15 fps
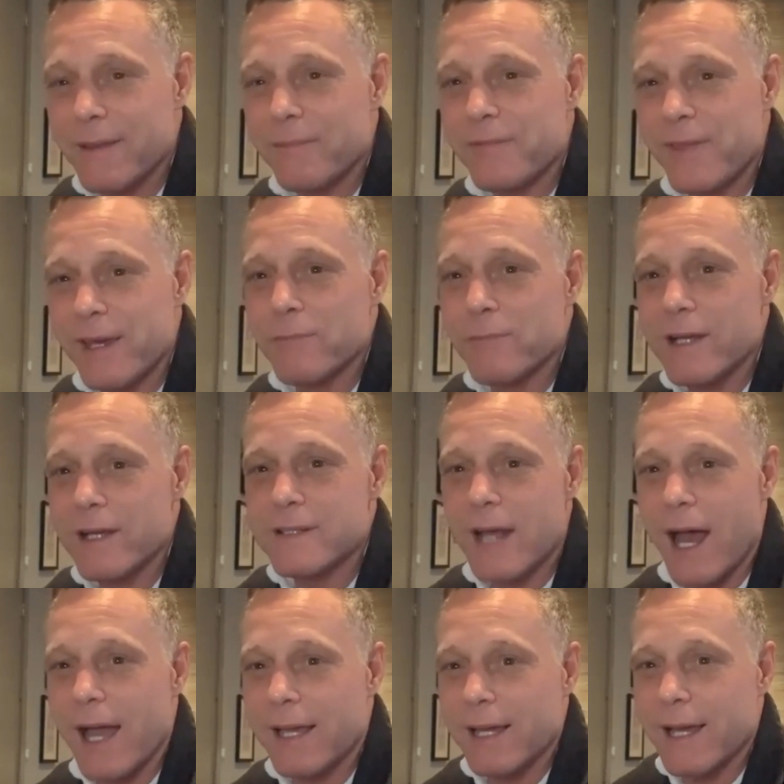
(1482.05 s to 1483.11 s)
The thing was,
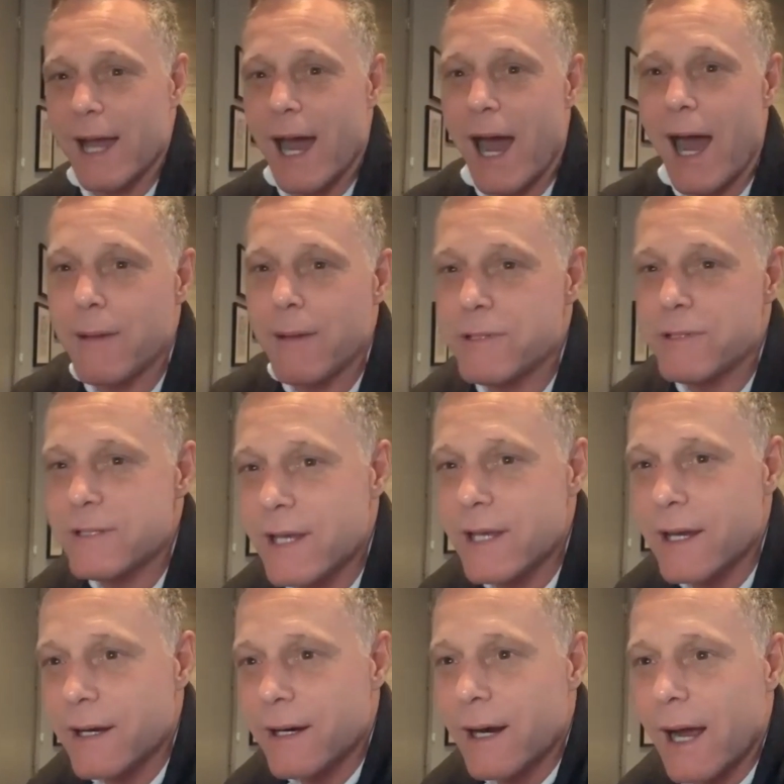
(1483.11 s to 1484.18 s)
I was
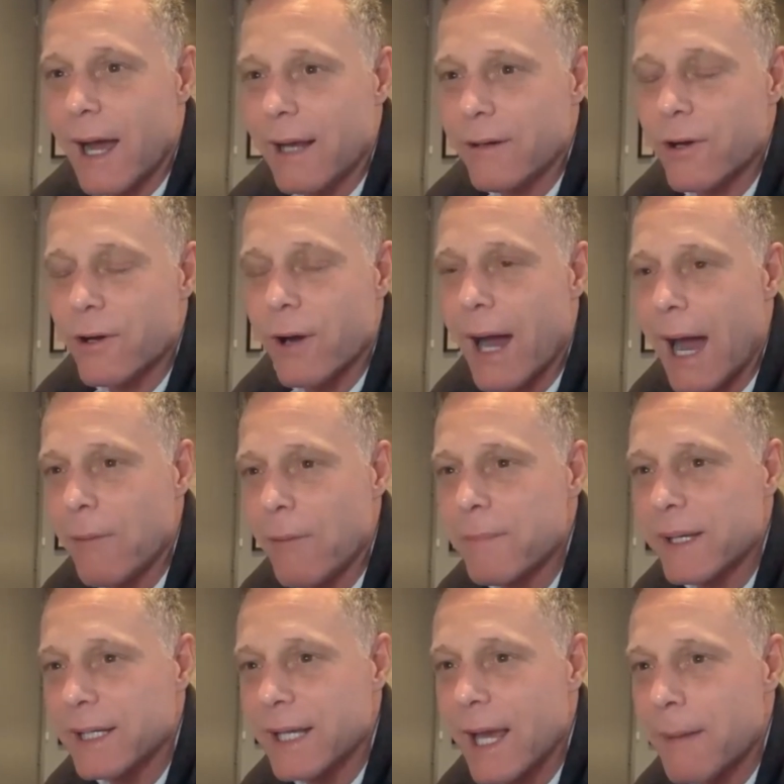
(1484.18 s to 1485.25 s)
there. I don't know how
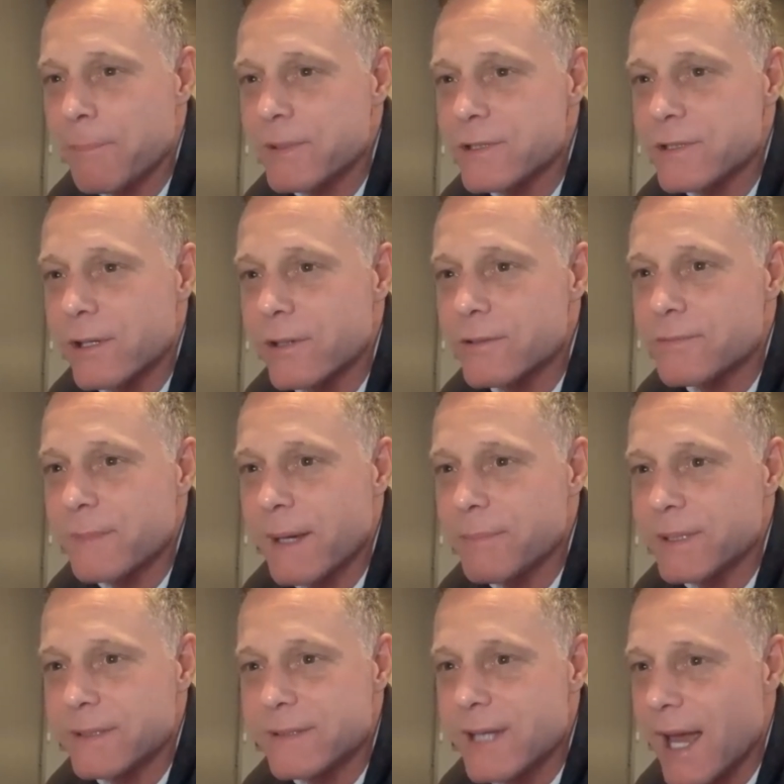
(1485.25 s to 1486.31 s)
many episodes,
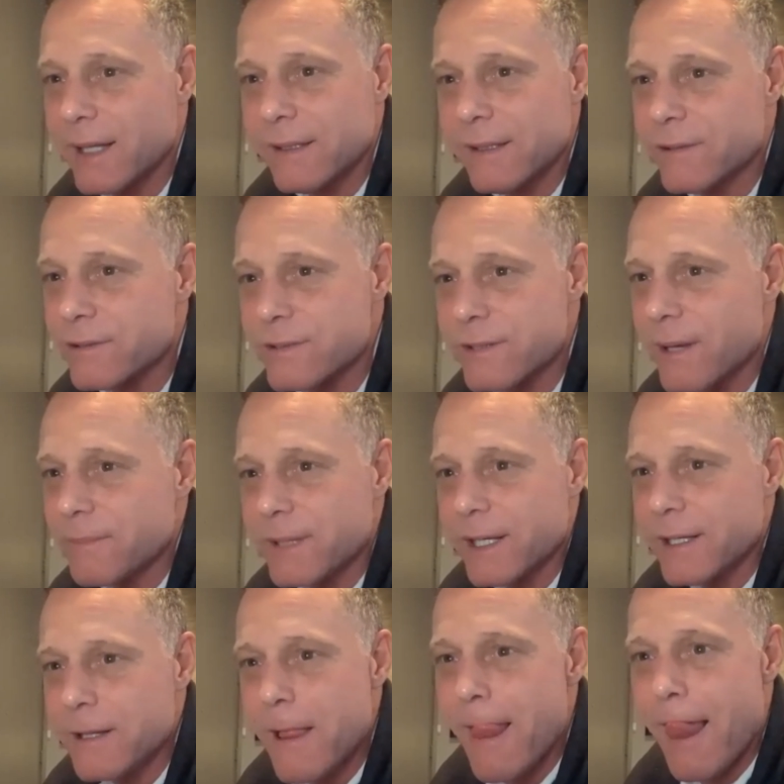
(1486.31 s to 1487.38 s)
maybe 10 or
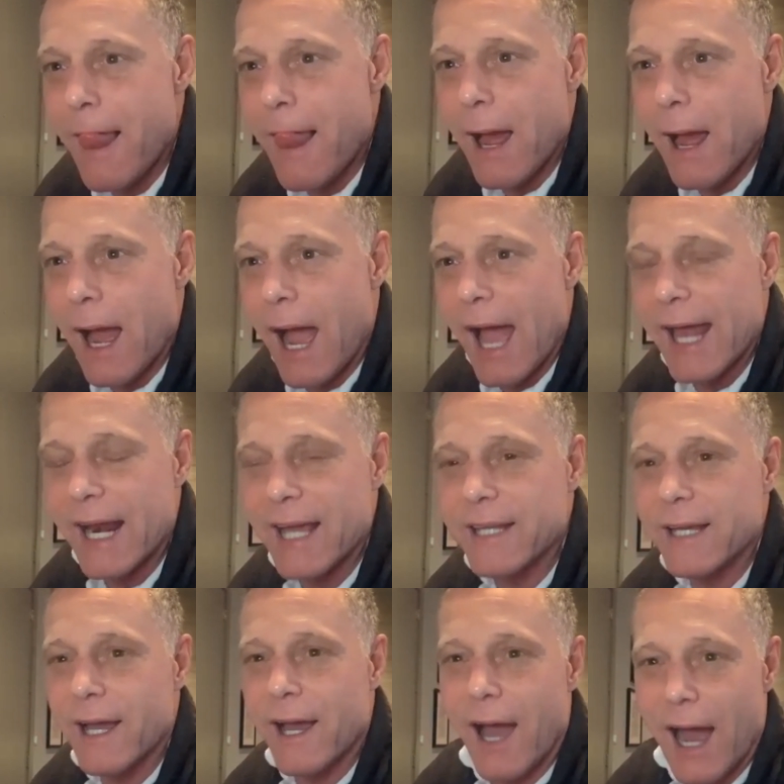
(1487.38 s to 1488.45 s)
something. Yeah. And
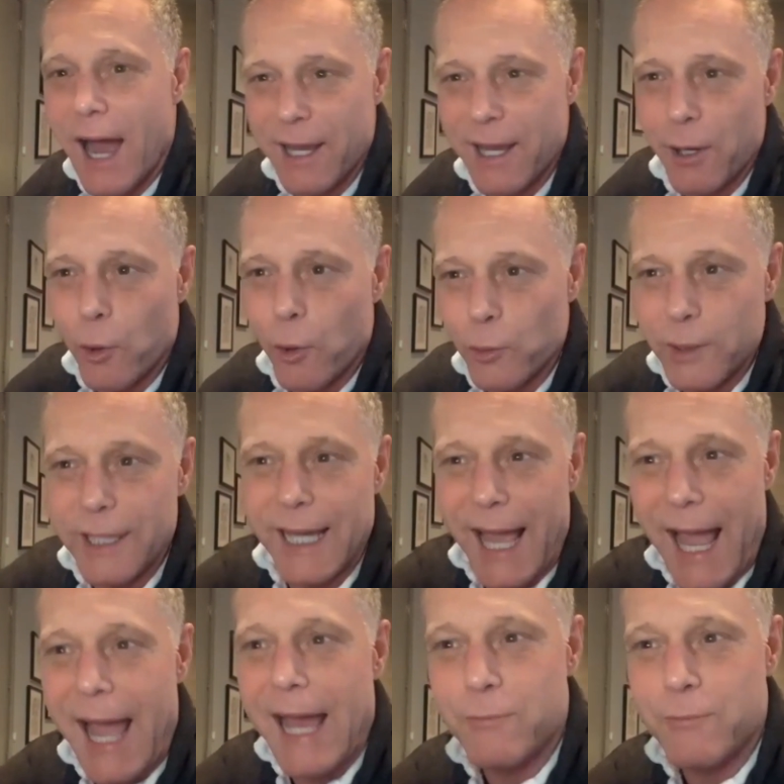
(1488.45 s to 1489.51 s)
I only
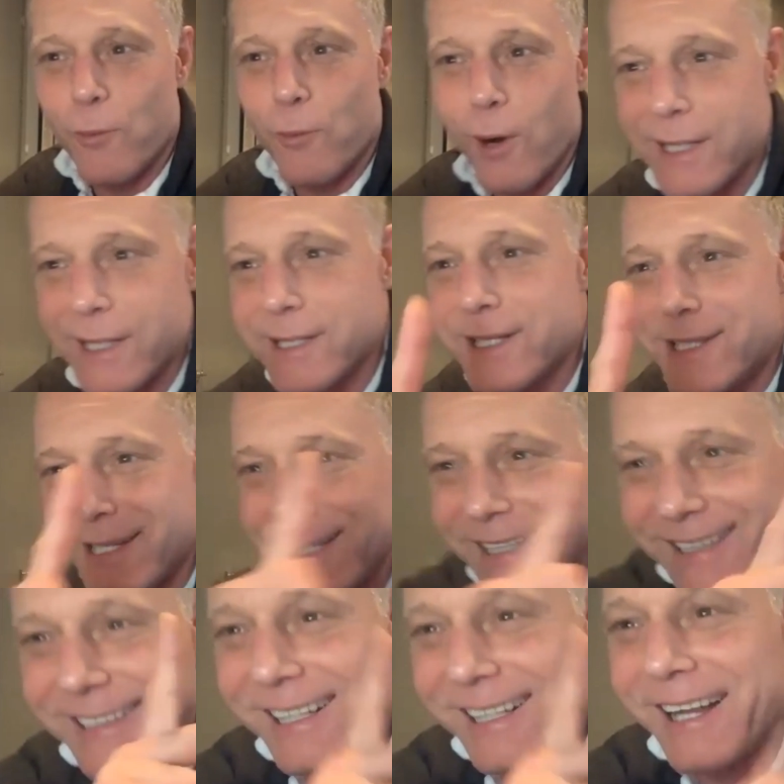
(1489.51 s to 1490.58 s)
had one
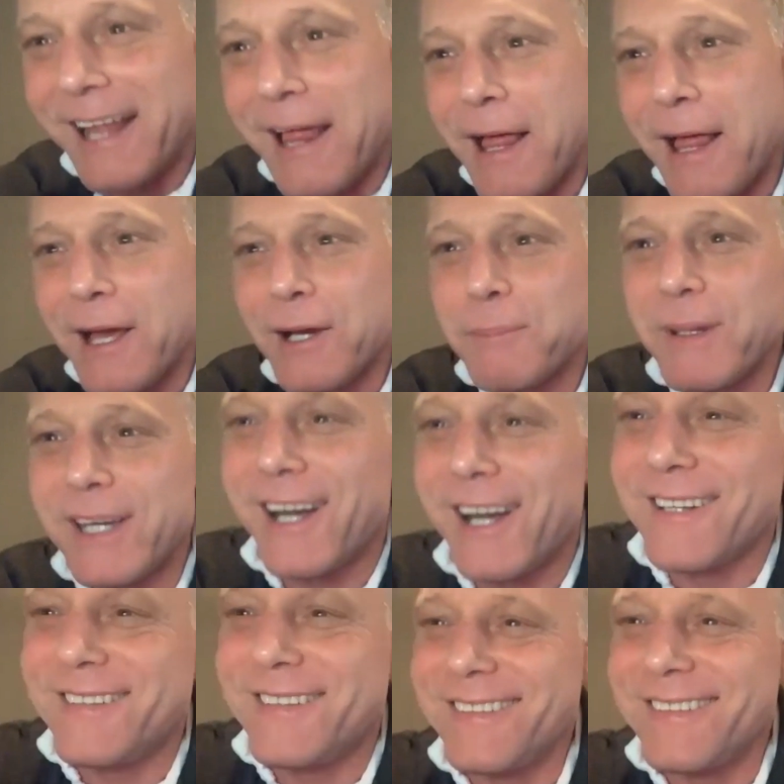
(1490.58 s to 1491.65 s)
scene
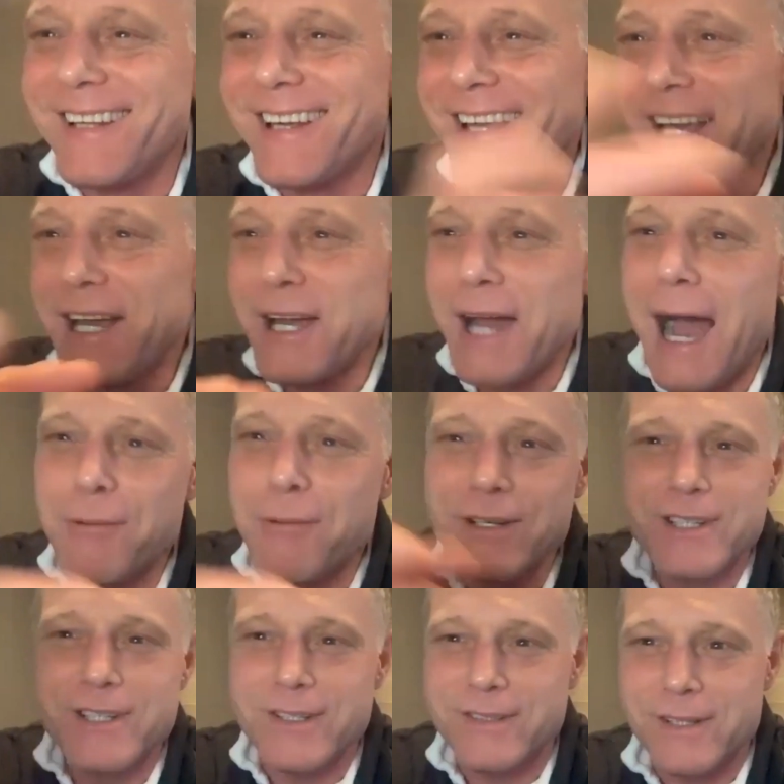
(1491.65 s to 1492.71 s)
because I
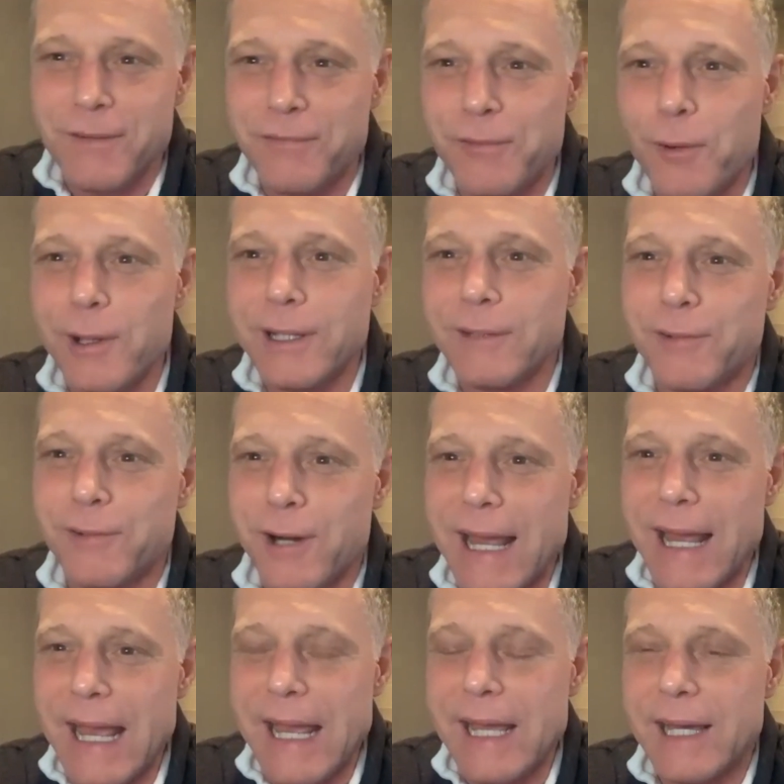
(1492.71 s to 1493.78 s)
was just a foil for
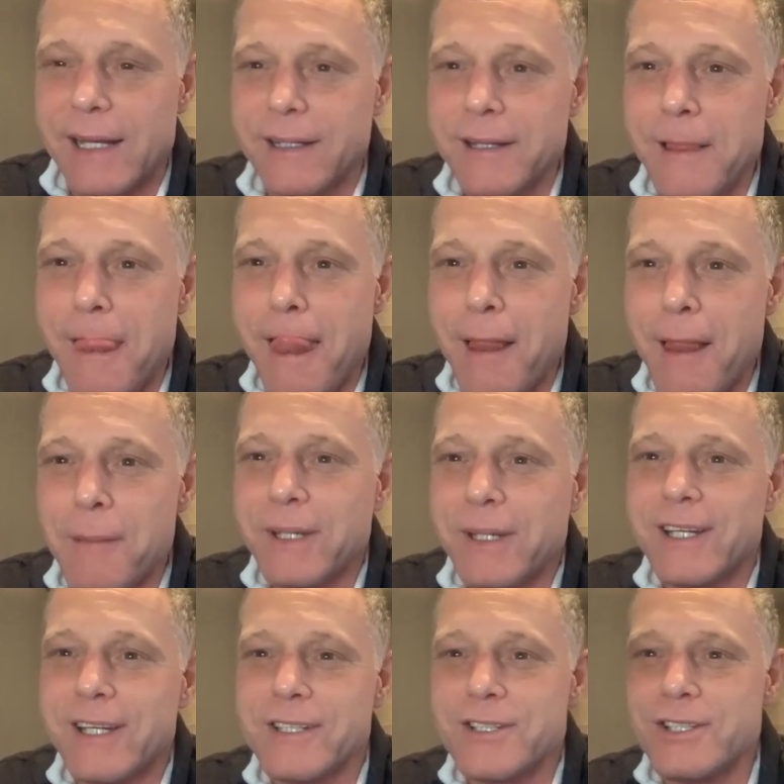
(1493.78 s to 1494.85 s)
Anne because